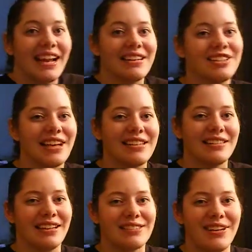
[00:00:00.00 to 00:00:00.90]
And I'll see you guys
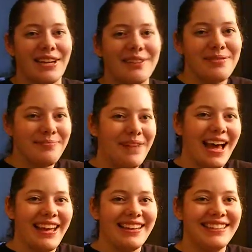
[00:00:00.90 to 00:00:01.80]
in the next video.
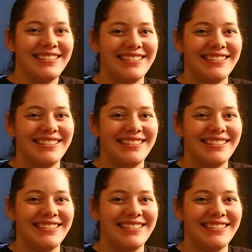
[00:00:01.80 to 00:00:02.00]
Bye!